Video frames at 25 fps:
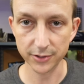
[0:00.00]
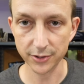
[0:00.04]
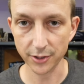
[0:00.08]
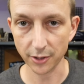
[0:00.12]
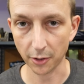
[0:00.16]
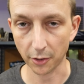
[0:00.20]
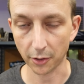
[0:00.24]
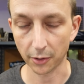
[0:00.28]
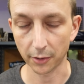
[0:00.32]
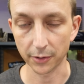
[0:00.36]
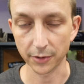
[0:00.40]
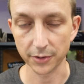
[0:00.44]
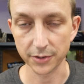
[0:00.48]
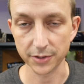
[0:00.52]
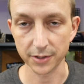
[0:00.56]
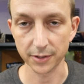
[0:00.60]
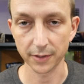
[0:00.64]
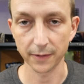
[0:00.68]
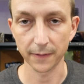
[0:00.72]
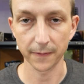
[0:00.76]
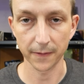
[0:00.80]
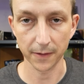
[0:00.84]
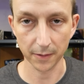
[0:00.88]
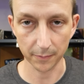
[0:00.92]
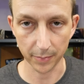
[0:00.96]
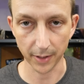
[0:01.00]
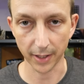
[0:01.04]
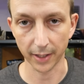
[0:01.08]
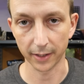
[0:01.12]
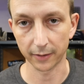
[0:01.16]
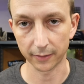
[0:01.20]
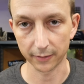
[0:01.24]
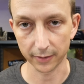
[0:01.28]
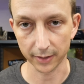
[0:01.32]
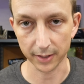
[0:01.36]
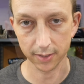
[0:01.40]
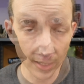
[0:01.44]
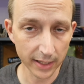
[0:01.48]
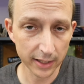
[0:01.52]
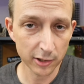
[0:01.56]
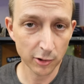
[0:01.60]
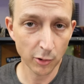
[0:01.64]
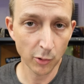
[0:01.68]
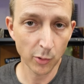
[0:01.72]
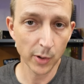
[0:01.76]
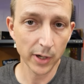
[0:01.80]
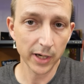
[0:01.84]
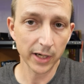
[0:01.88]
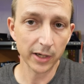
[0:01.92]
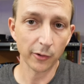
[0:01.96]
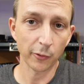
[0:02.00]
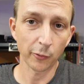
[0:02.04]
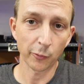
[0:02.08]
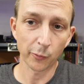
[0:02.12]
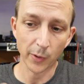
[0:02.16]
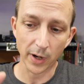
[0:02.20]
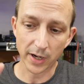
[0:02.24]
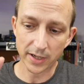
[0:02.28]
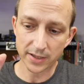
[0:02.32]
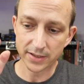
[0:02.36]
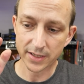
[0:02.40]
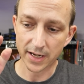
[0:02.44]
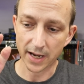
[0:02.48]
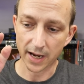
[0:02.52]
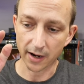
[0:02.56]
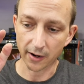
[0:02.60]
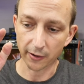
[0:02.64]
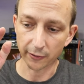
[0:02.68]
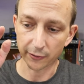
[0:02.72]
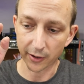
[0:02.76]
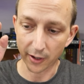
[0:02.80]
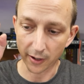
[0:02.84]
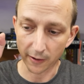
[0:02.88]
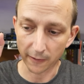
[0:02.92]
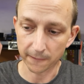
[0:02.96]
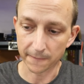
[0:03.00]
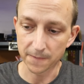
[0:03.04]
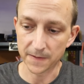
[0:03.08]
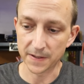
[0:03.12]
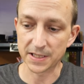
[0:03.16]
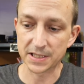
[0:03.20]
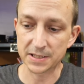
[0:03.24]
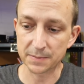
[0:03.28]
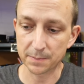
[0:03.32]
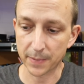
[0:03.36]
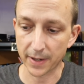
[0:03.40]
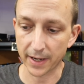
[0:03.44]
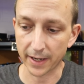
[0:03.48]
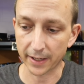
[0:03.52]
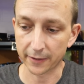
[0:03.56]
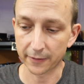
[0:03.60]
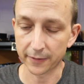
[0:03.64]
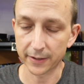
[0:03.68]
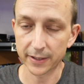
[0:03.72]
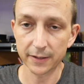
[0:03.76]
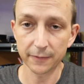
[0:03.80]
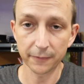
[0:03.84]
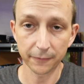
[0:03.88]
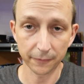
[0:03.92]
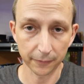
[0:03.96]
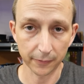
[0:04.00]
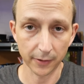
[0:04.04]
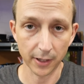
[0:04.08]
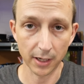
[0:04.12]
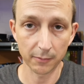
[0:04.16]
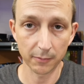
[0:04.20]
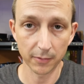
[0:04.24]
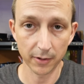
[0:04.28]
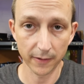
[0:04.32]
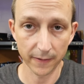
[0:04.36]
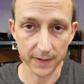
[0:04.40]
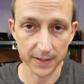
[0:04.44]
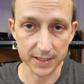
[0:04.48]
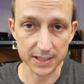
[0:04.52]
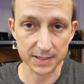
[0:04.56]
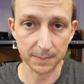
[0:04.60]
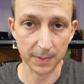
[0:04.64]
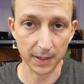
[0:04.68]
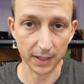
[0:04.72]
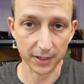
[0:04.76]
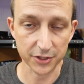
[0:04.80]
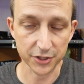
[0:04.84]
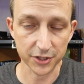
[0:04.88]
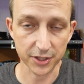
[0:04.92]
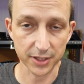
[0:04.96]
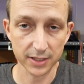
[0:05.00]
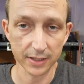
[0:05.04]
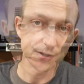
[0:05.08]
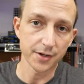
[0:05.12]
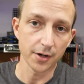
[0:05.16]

charge the battery. A quick rundown of this battery from the spec sheet.